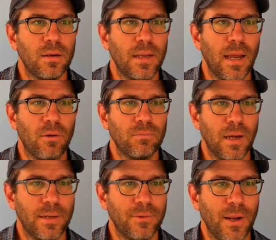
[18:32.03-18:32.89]
Now,
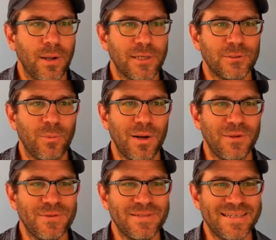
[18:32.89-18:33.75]
I, I actually want
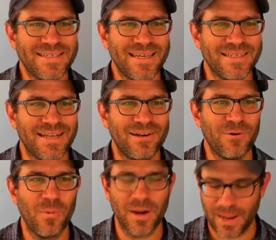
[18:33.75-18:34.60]
to use these things and I
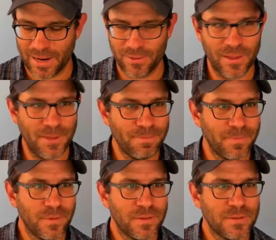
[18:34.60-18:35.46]
don't want to echo them.
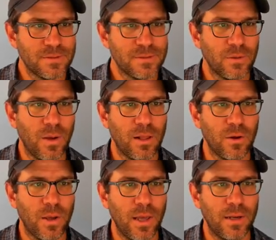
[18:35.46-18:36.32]
So I'll
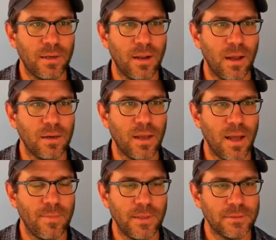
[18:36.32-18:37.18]
go ahead and
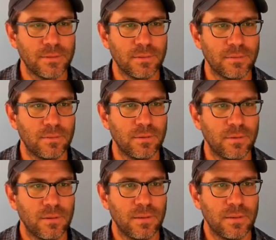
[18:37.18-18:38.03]
uncomment
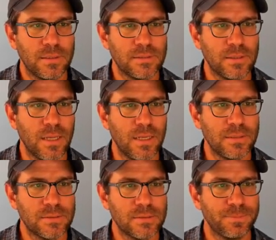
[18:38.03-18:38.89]
these
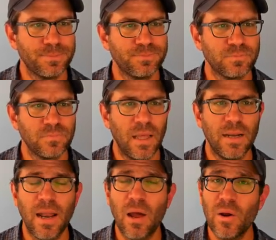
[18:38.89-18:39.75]
lines.
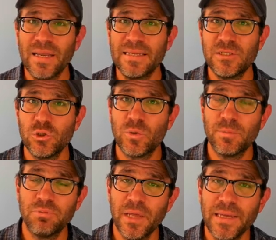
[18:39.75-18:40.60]
And now I need to
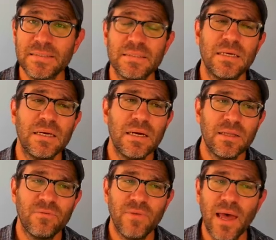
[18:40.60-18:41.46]
replace
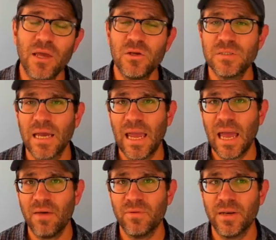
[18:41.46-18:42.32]
the values I
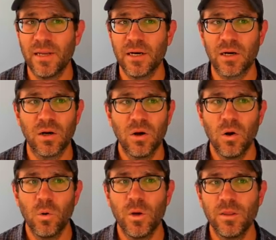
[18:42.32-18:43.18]
have in here
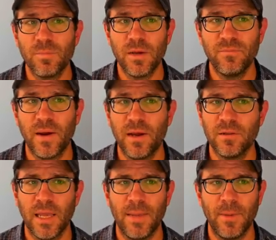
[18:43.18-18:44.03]
with my file
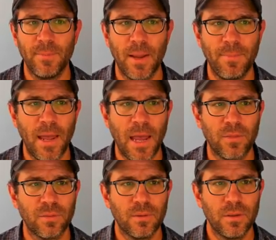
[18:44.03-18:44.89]
name and my
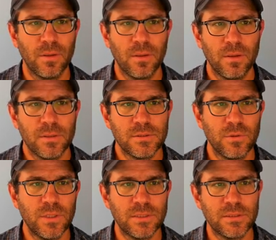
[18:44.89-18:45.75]
path.
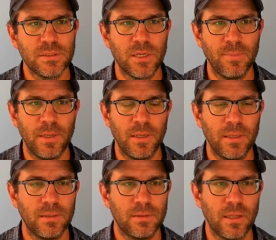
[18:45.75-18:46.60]
So this is going to
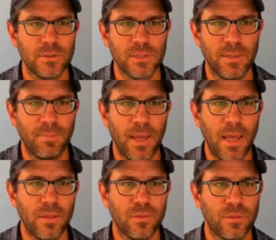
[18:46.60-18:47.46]
be dollar sign
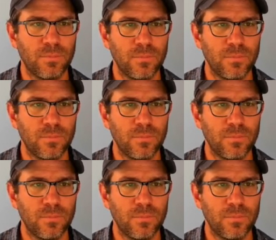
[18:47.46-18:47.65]
path